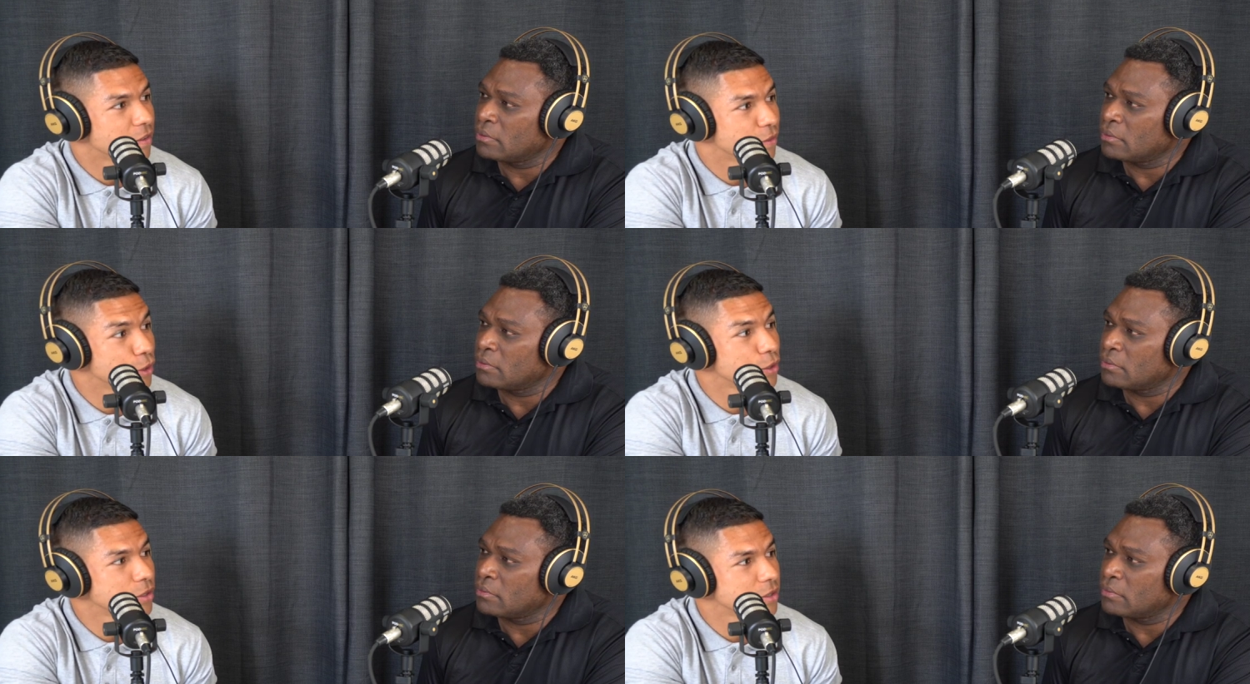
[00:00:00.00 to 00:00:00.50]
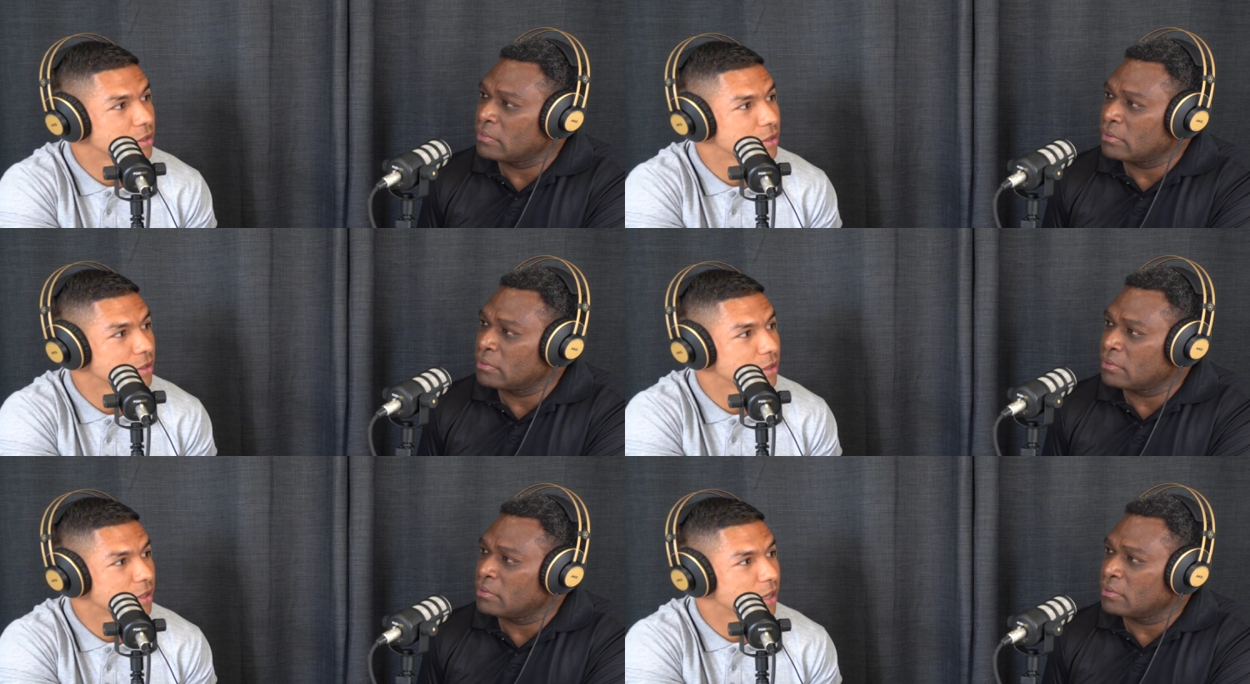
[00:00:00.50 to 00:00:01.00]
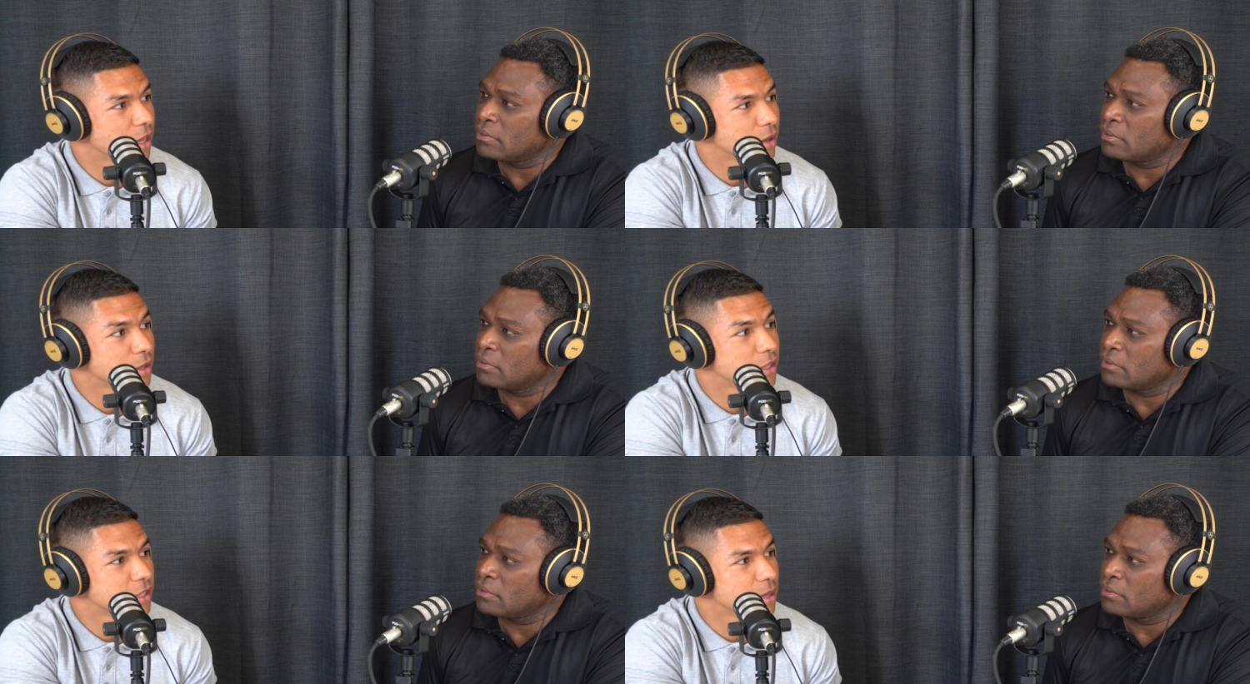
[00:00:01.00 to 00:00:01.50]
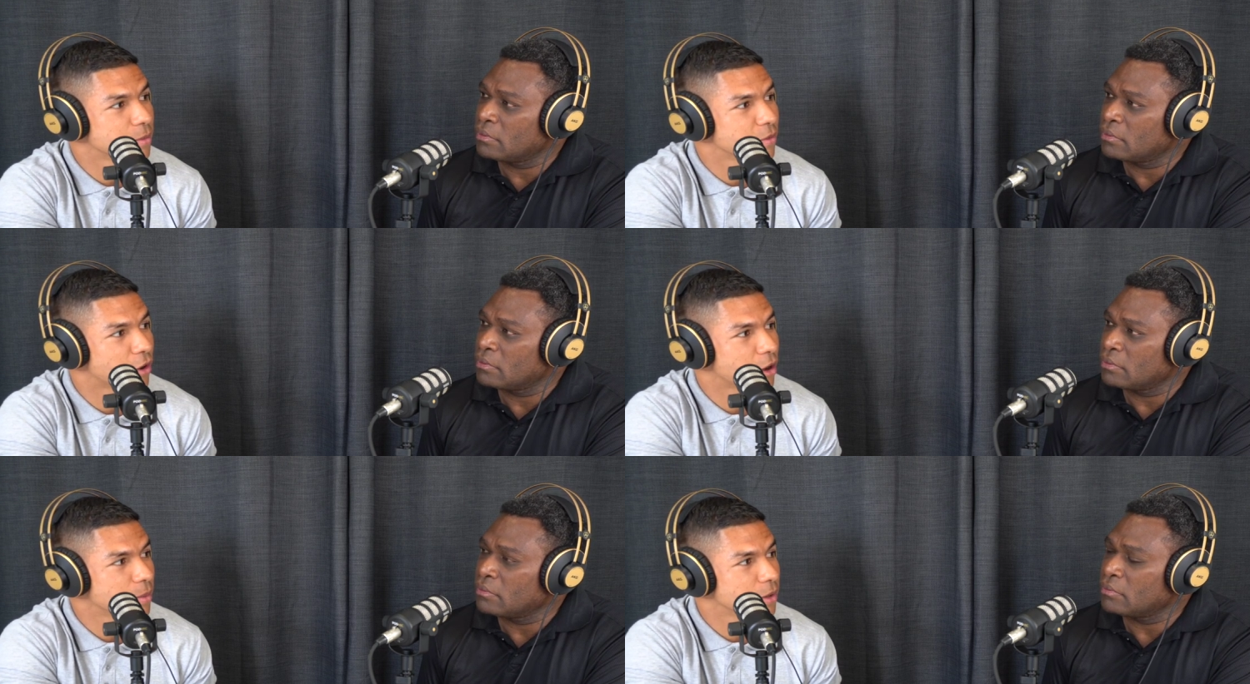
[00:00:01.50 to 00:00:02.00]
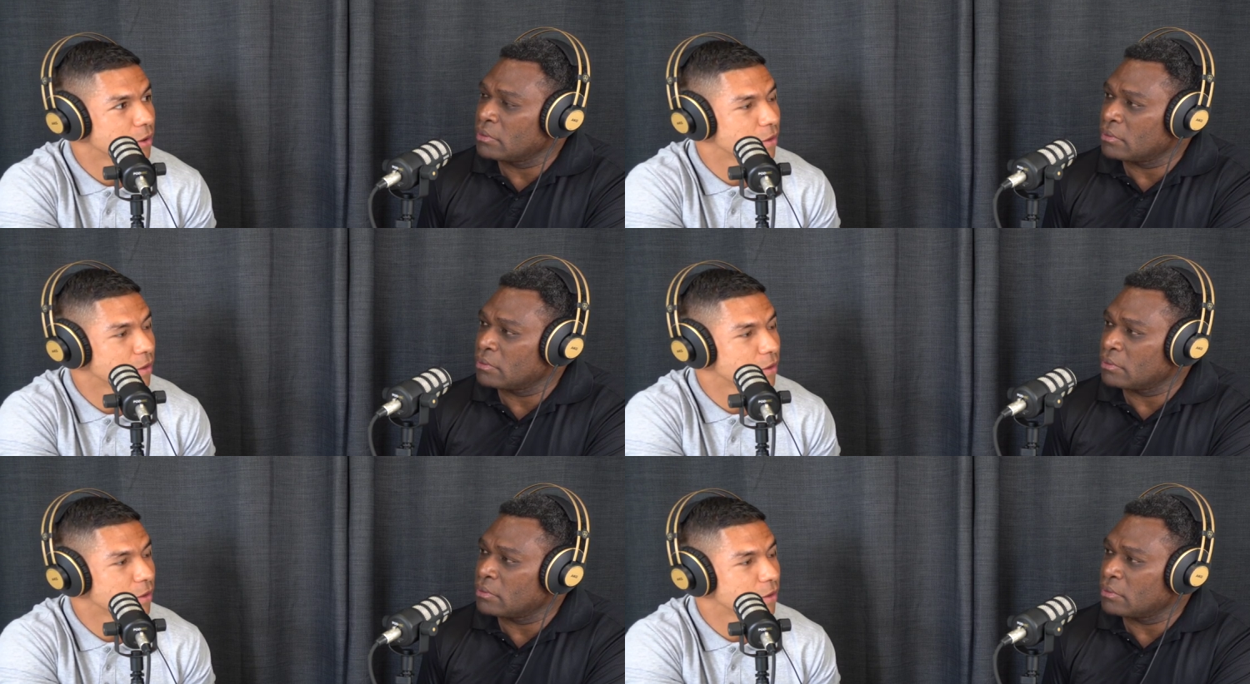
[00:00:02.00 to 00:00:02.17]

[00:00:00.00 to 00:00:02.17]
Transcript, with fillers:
Speaker 1: views uh, in the team environment.